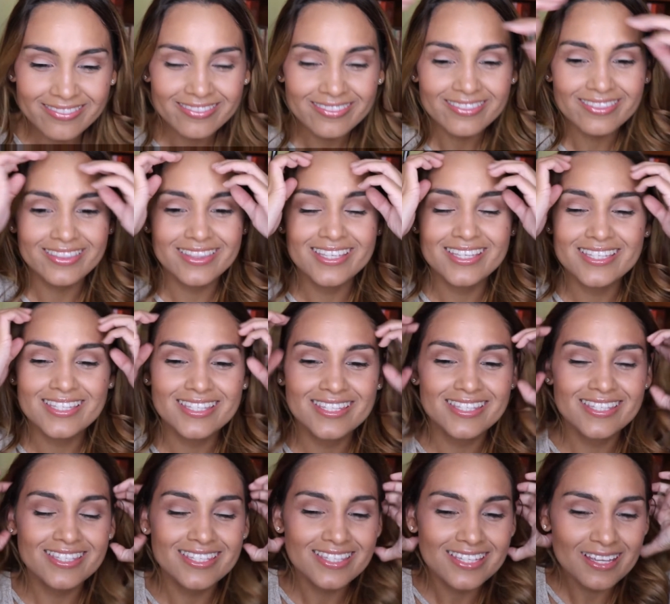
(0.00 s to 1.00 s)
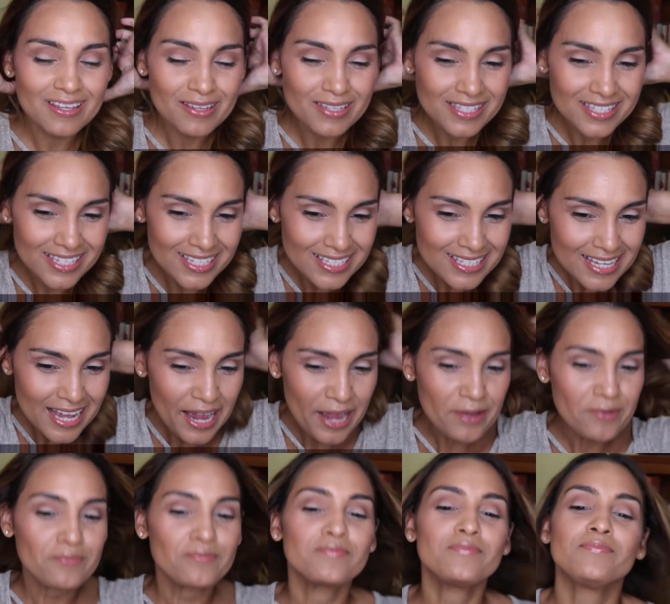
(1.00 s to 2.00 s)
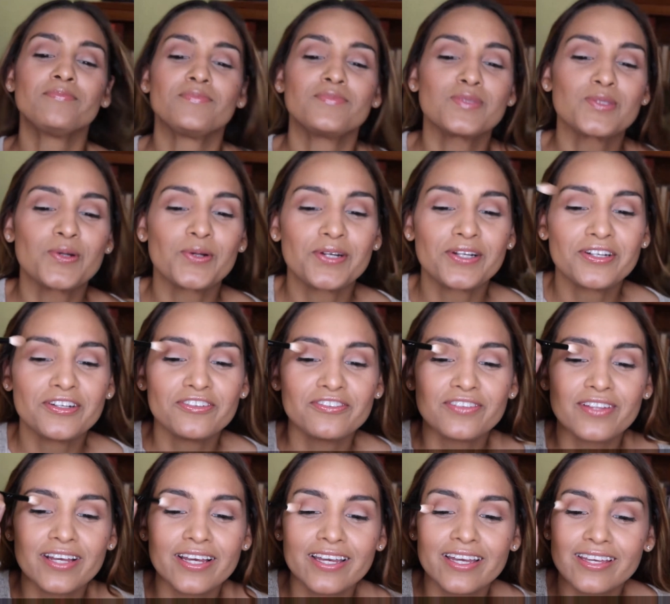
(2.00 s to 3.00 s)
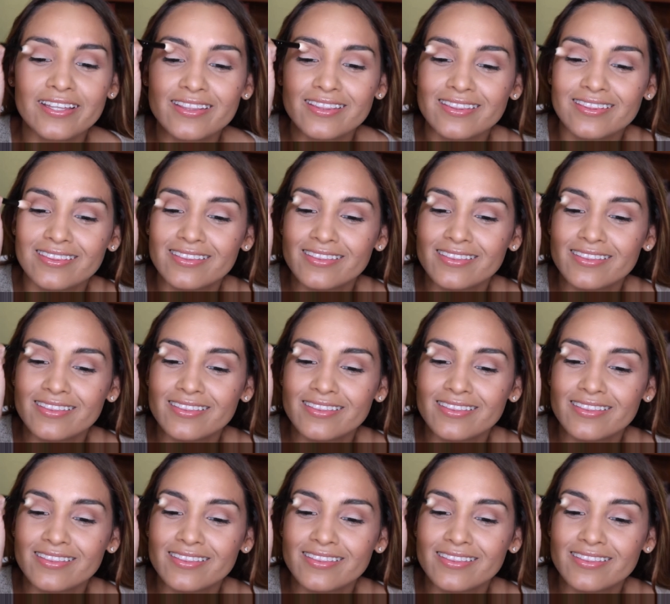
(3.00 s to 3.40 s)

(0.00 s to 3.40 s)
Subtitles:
this, since I'm sort of like,